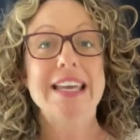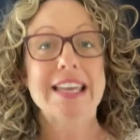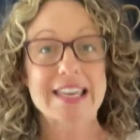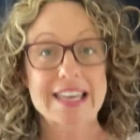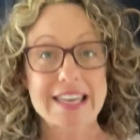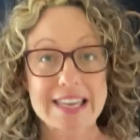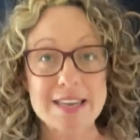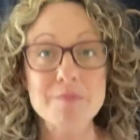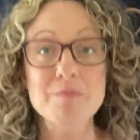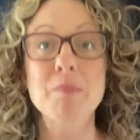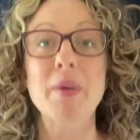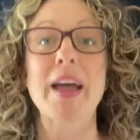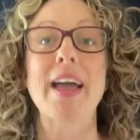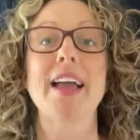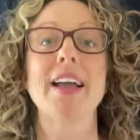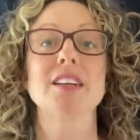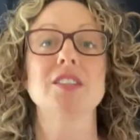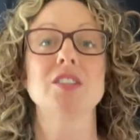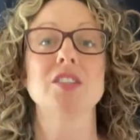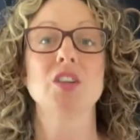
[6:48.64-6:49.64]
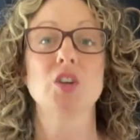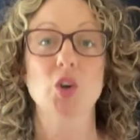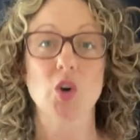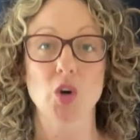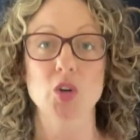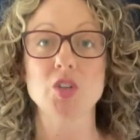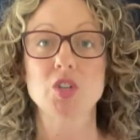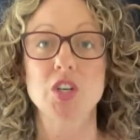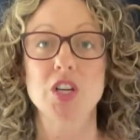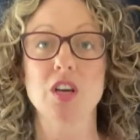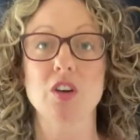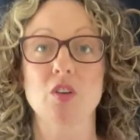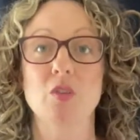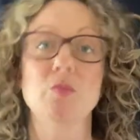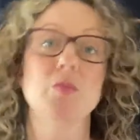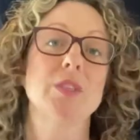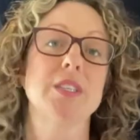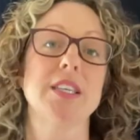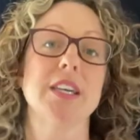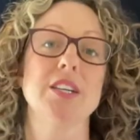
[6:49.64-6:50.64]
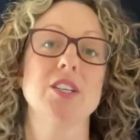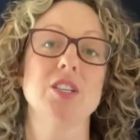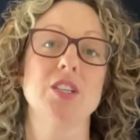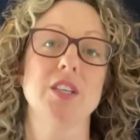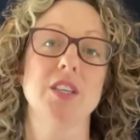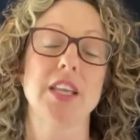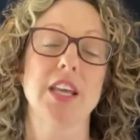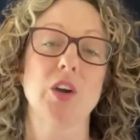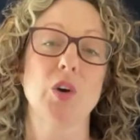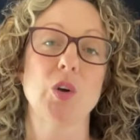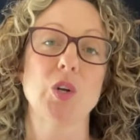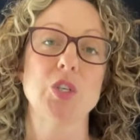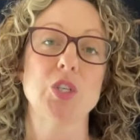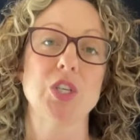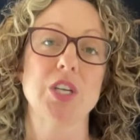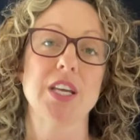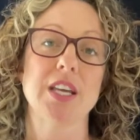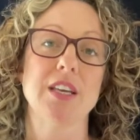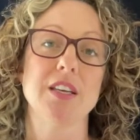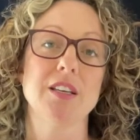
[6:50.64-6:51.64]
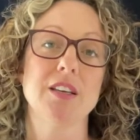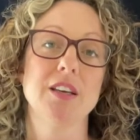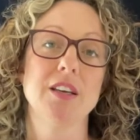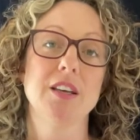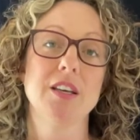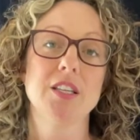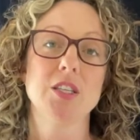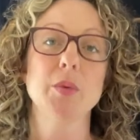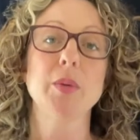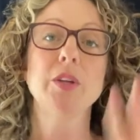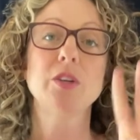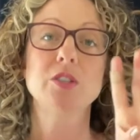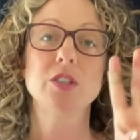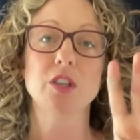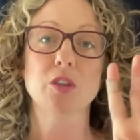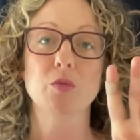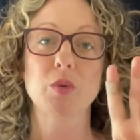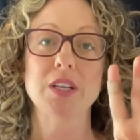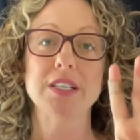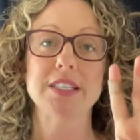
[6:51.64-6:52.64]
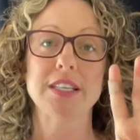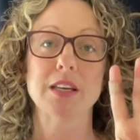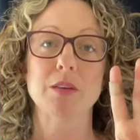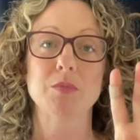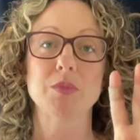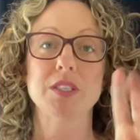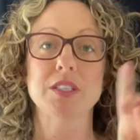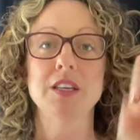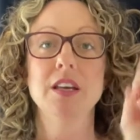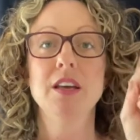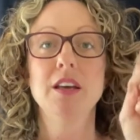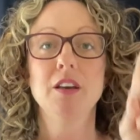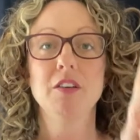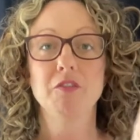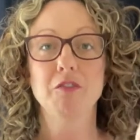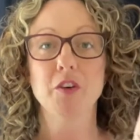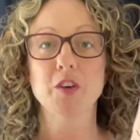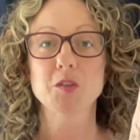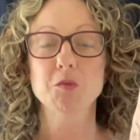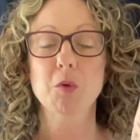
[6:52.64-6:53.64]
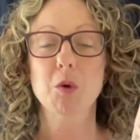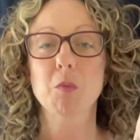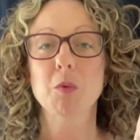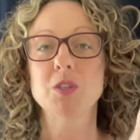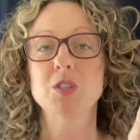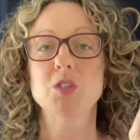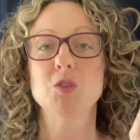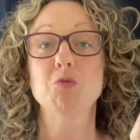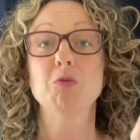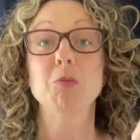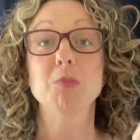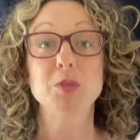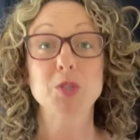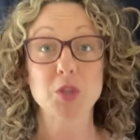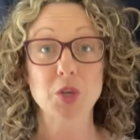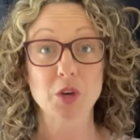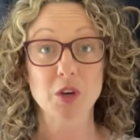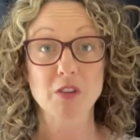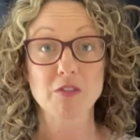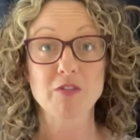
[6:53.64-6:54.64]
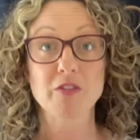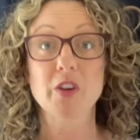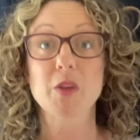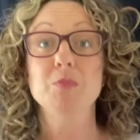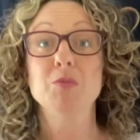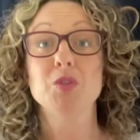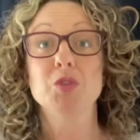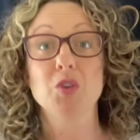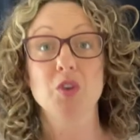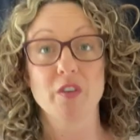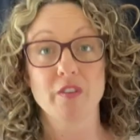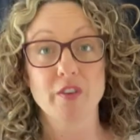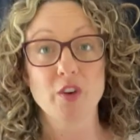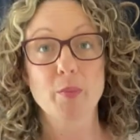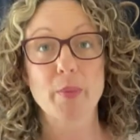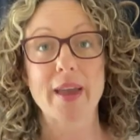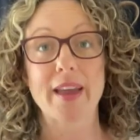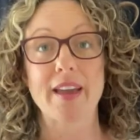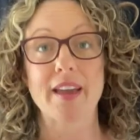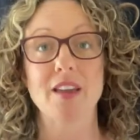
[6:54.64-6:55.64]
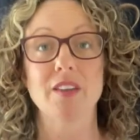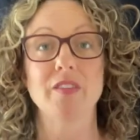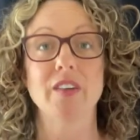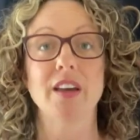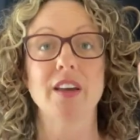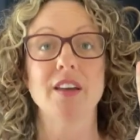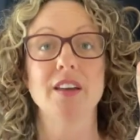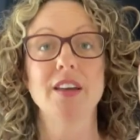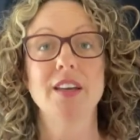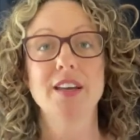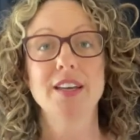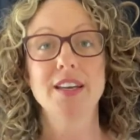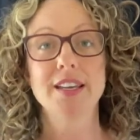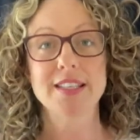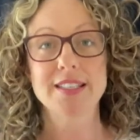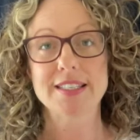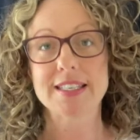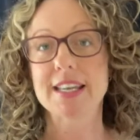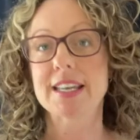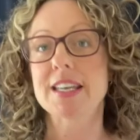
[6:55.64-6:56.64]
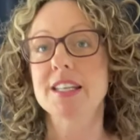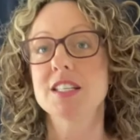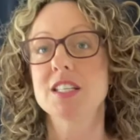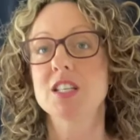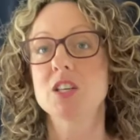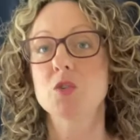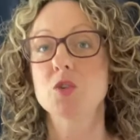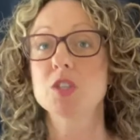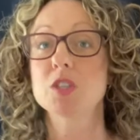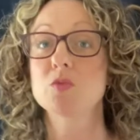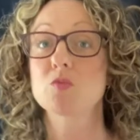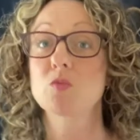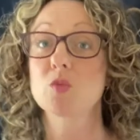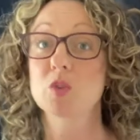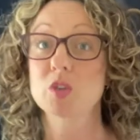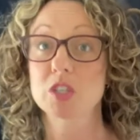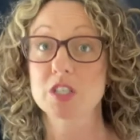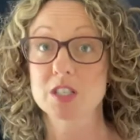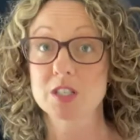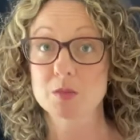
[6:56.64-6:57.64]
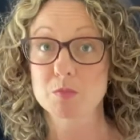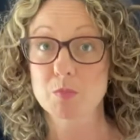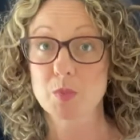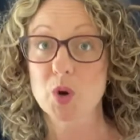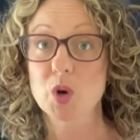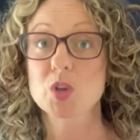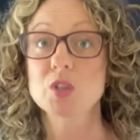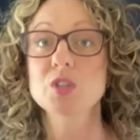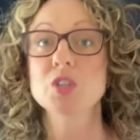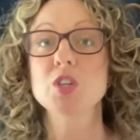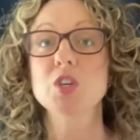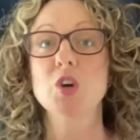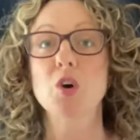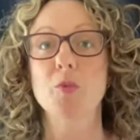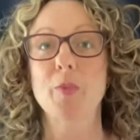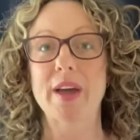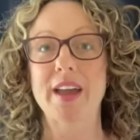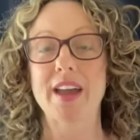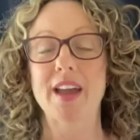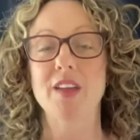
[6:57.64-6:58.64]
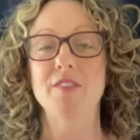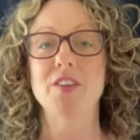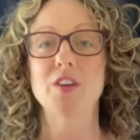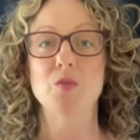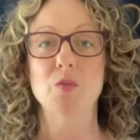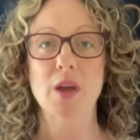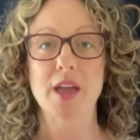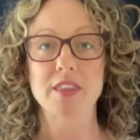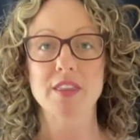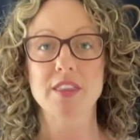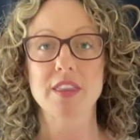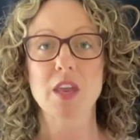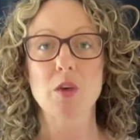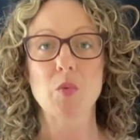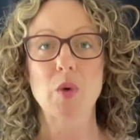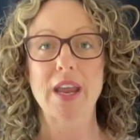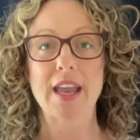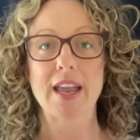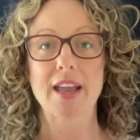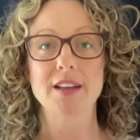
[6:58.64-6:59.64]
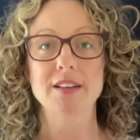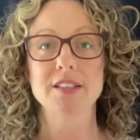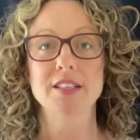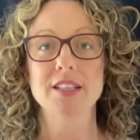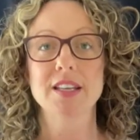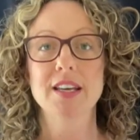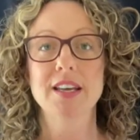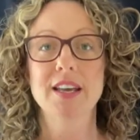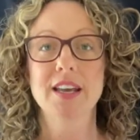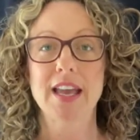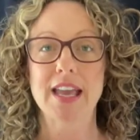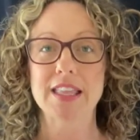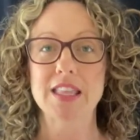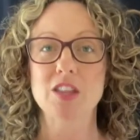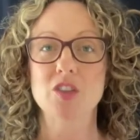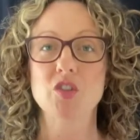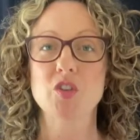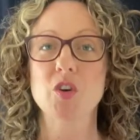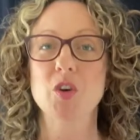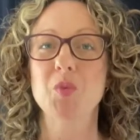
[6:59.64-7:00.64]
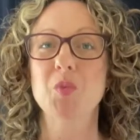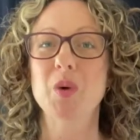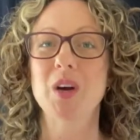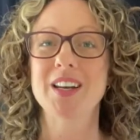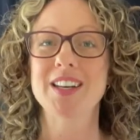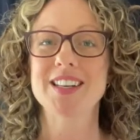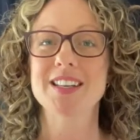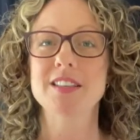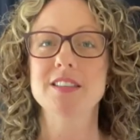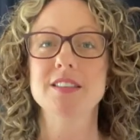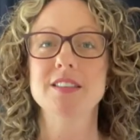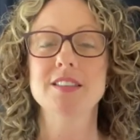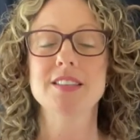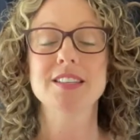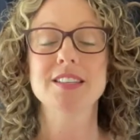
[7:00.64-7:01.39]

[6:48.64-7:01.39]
impact the coaching conversation and the coachee. So we looked at 3 tips. First one was to observe your behavior. Second, to respond to your behavior rather than react. And the third one is